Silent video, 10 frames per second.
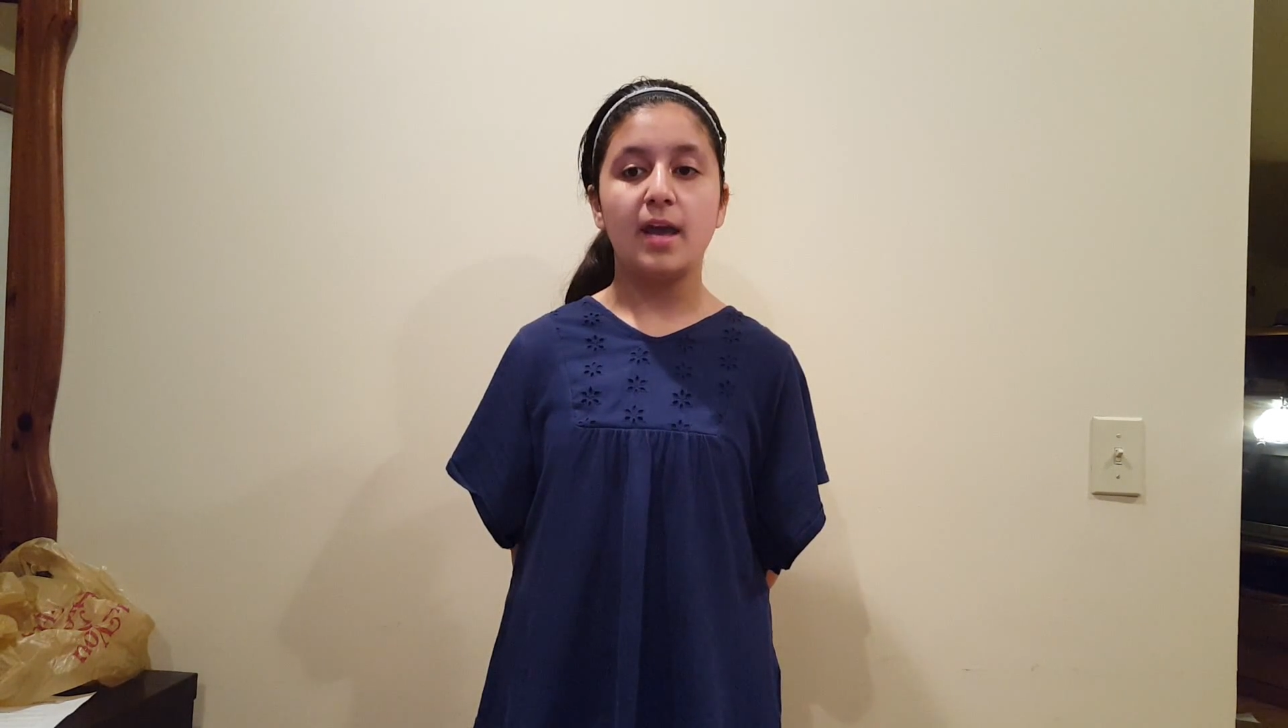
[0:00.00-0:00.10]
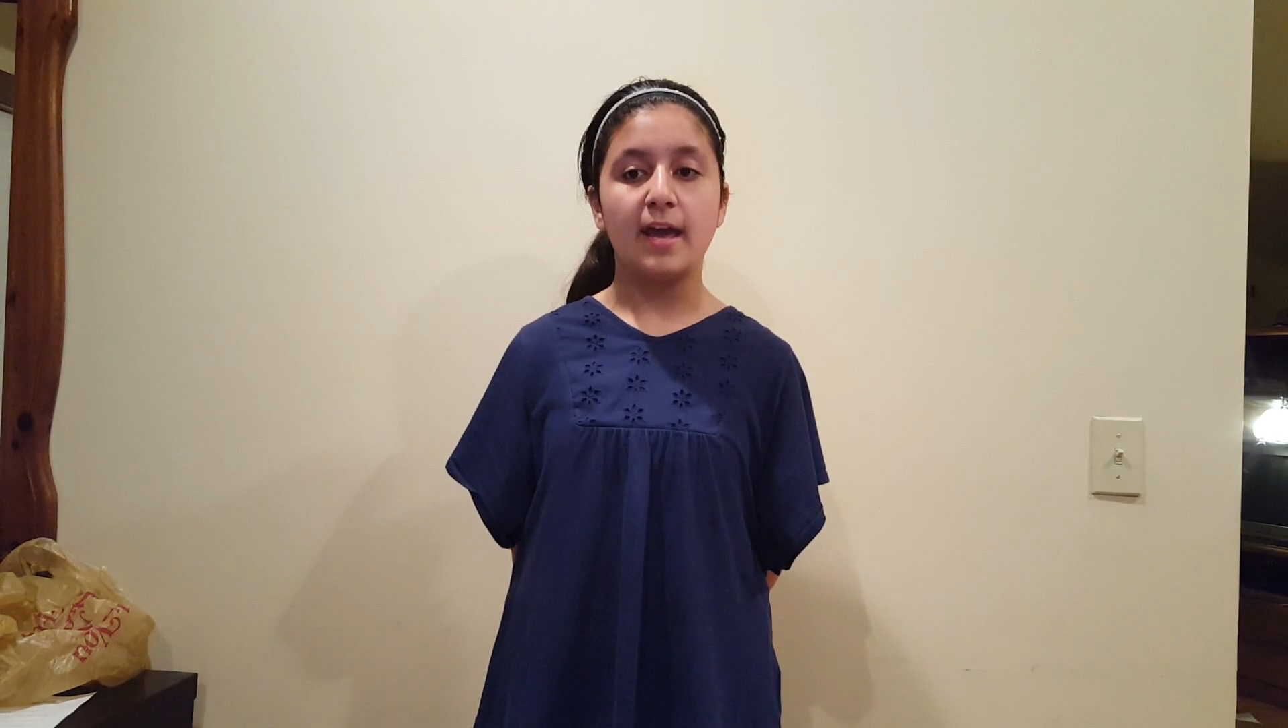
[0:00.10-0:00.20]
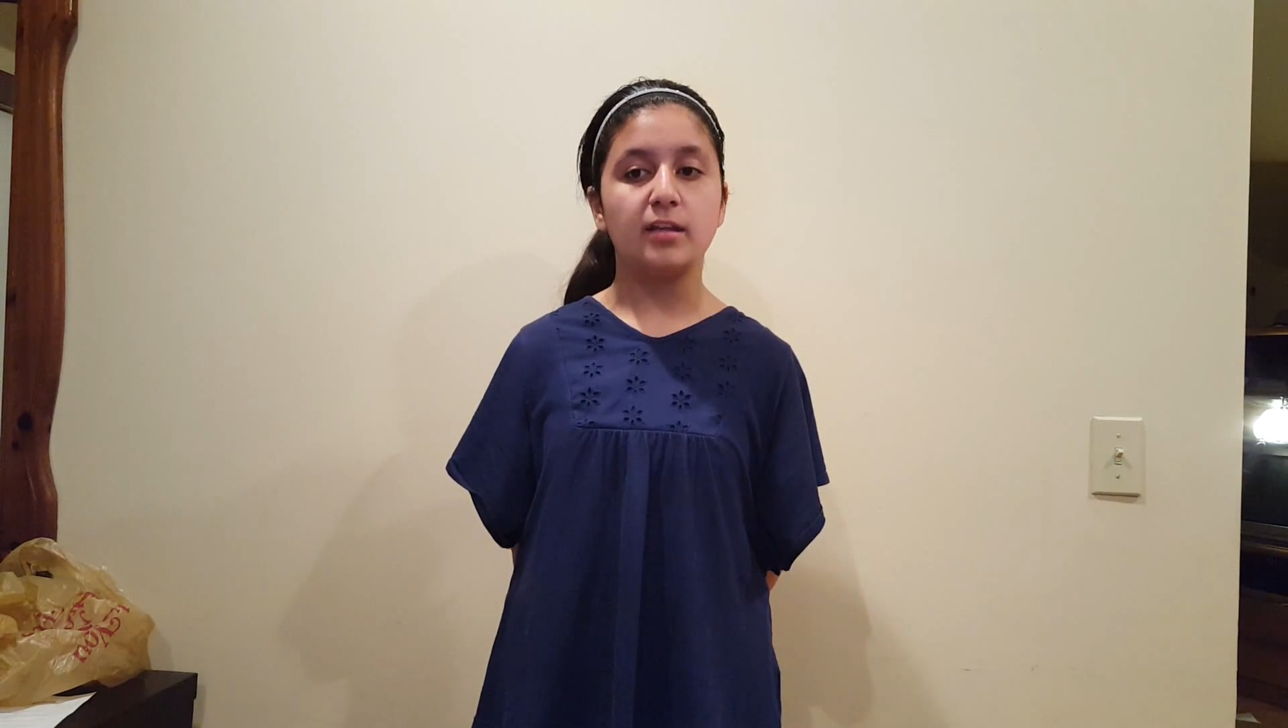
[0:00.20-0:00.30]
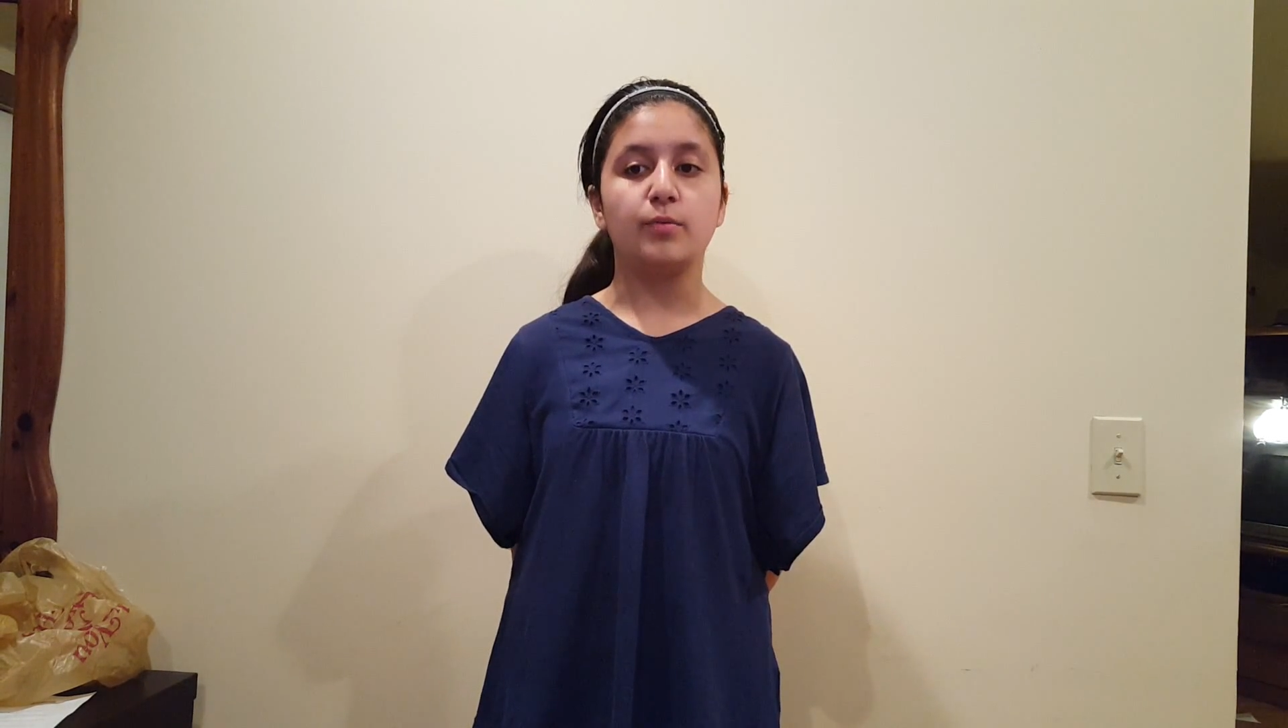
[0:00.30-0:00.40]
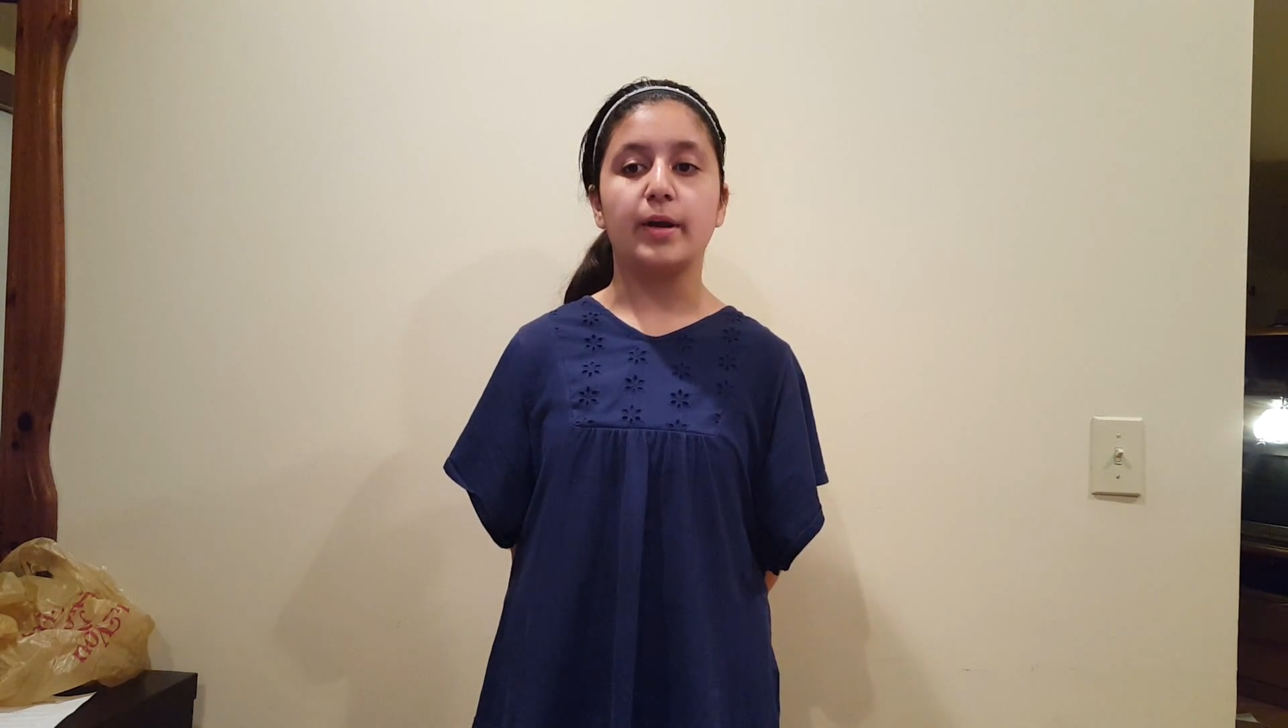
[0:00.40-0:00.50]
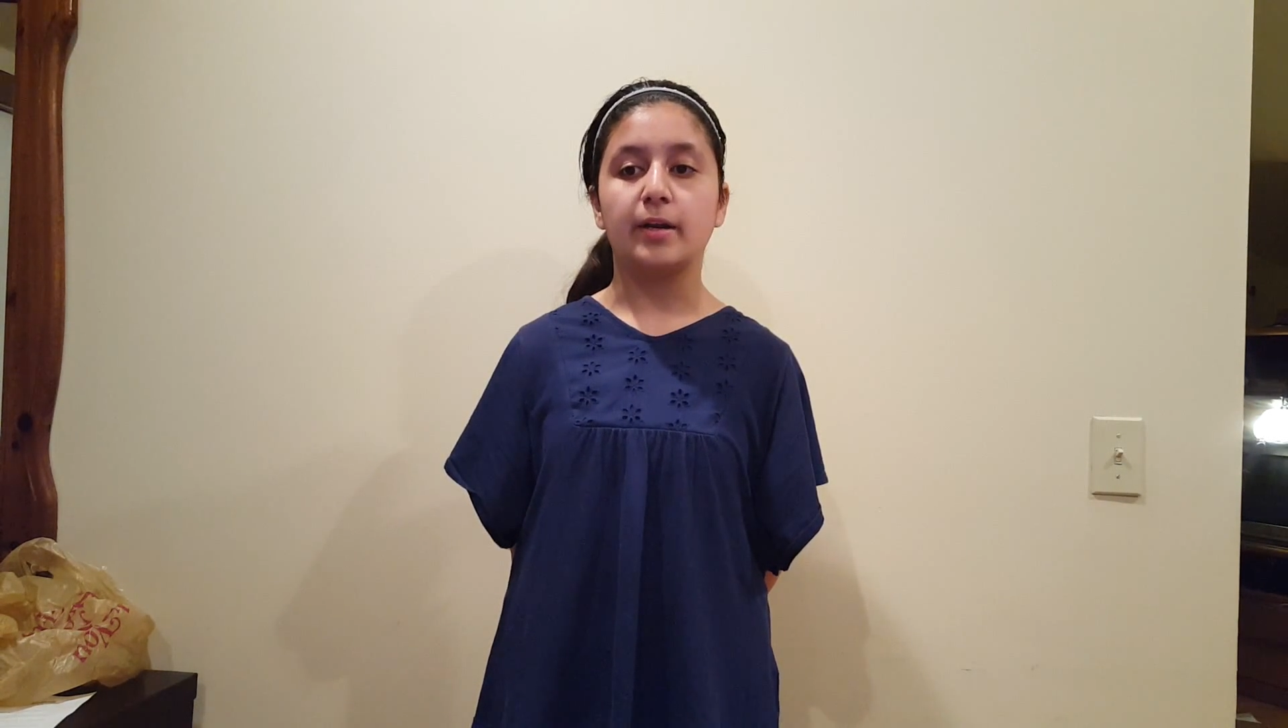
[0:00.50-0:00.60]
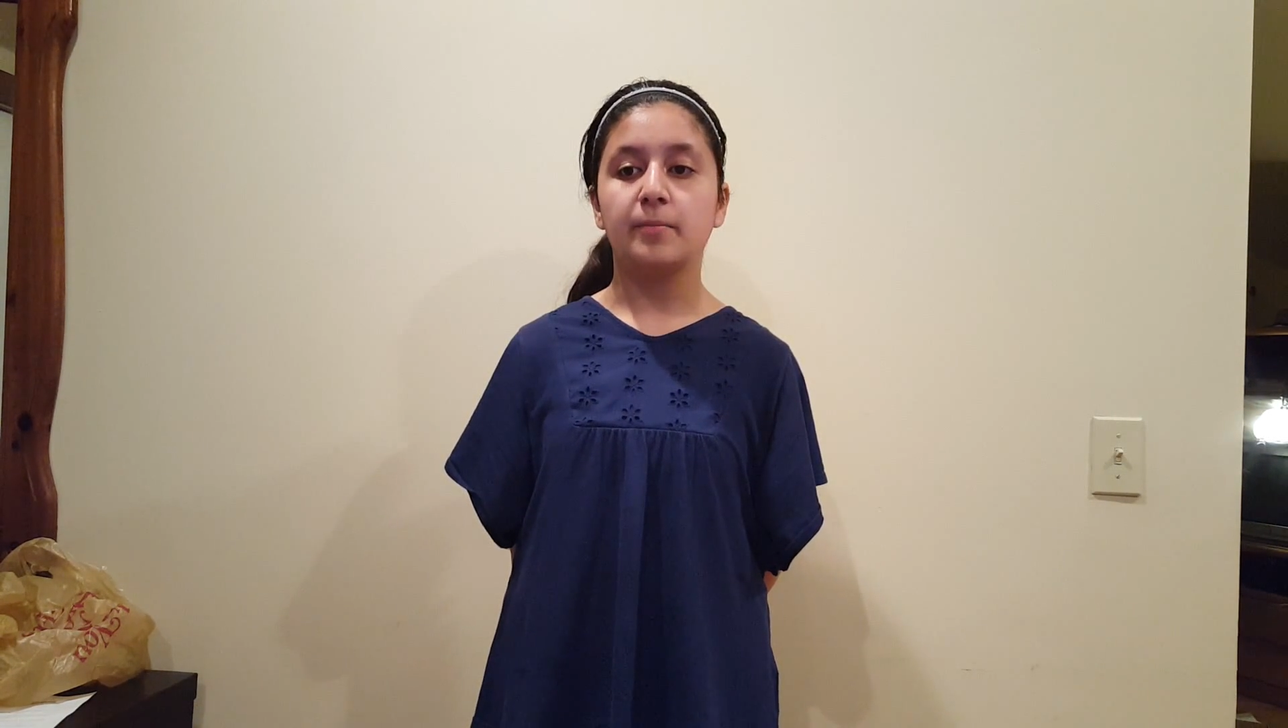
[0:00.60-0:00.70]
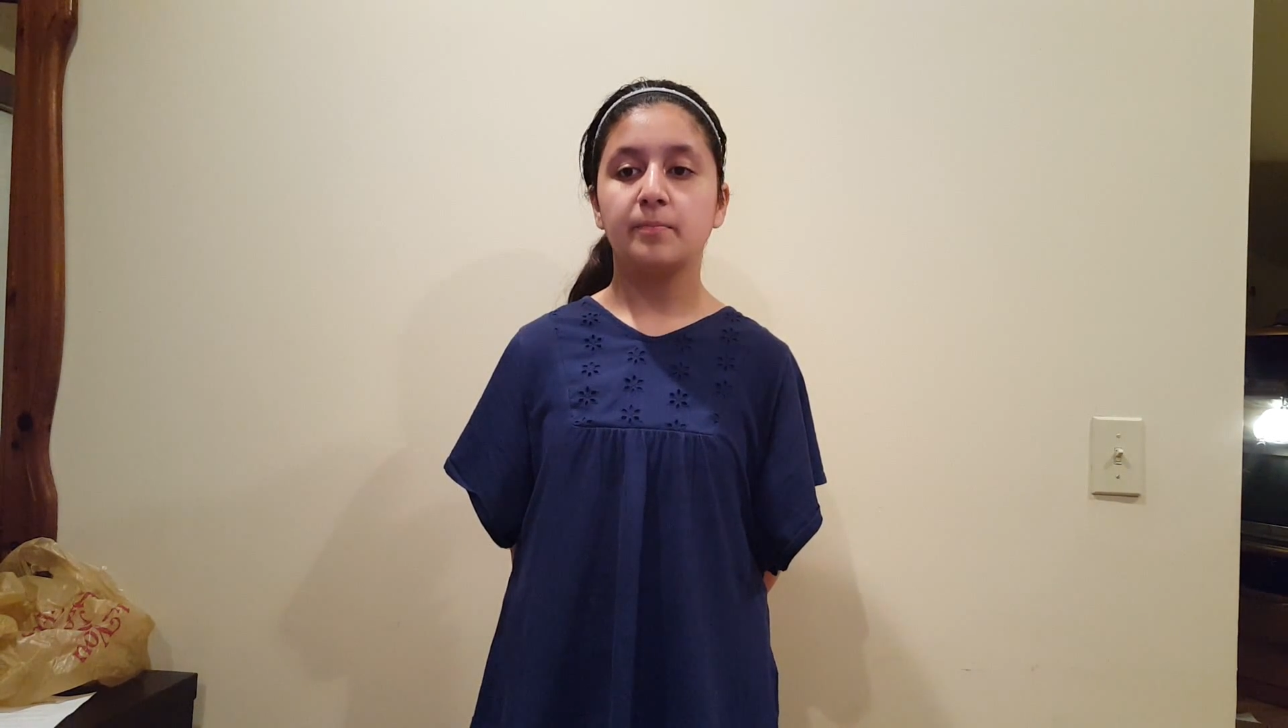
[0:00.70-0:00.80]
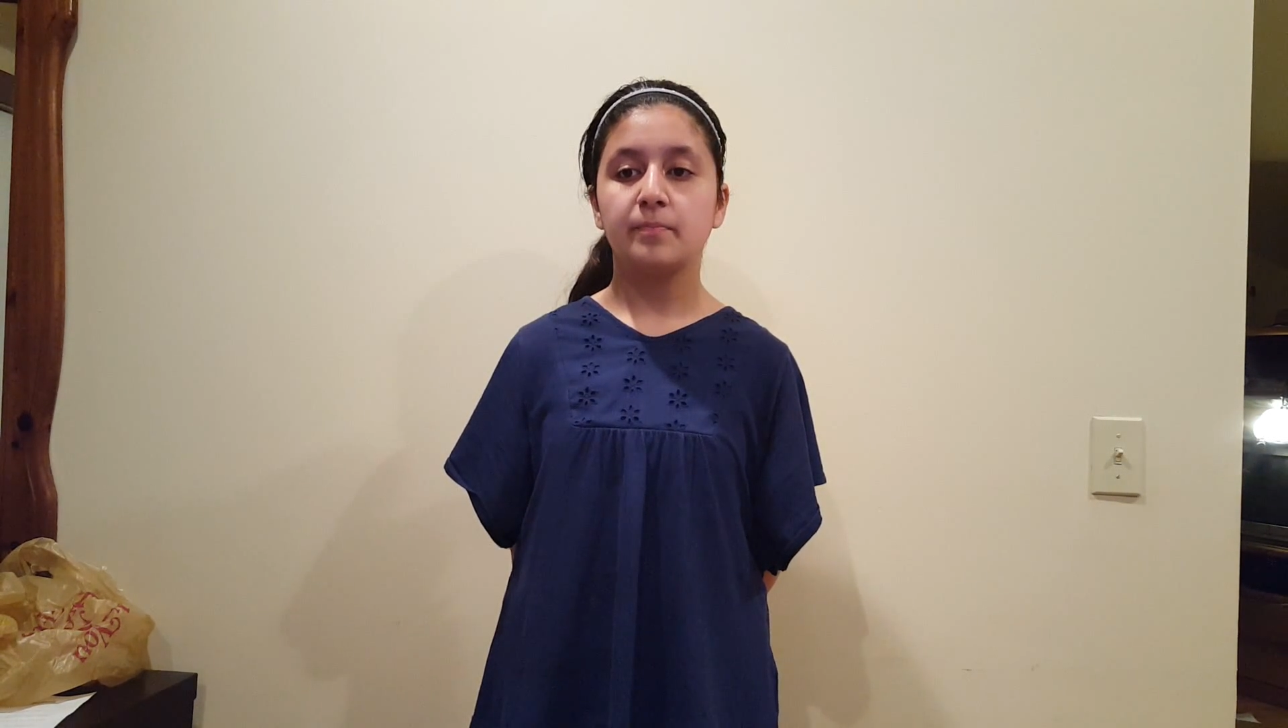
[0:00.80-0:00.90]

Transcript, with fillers: anywhere.